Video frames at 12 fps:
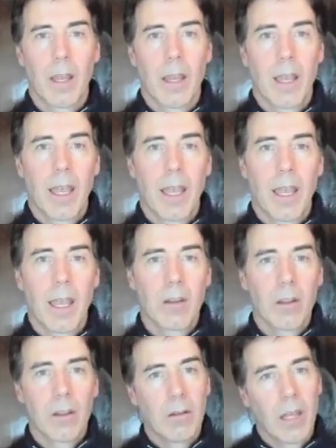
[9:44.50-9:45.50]
And
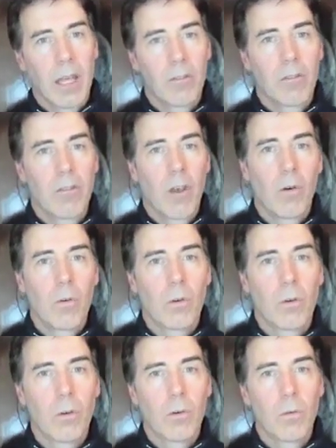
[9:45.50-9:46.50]
so
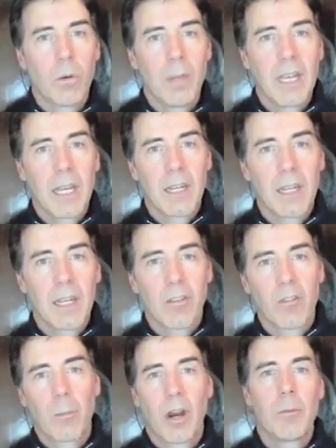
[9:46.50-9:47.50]
we begin
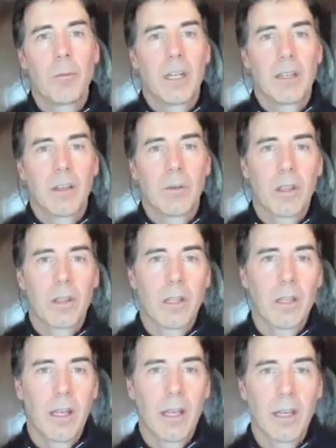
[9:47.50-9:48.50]
experimenting with it.
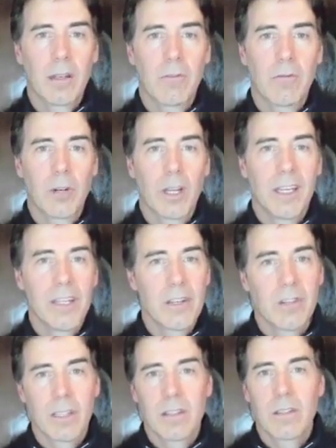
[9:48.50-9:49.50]
And for each of
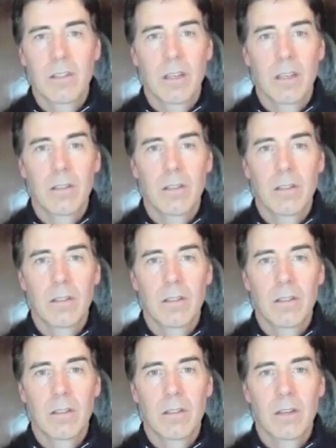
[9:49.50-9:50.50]
us, it's
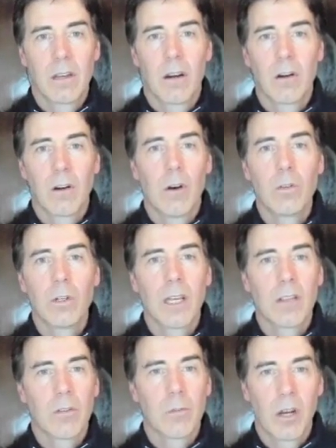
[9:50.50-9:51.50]
our own
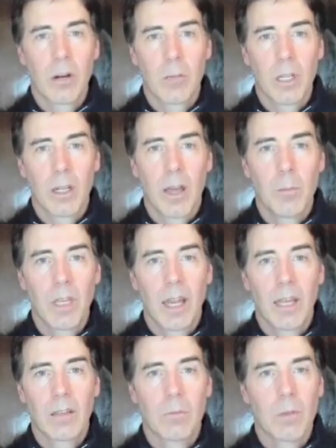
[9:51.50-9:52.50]
experiment. I mean, I
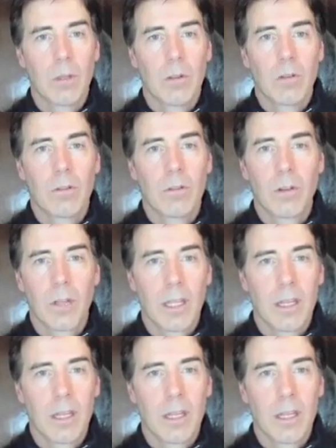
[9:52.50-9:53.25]
certainly,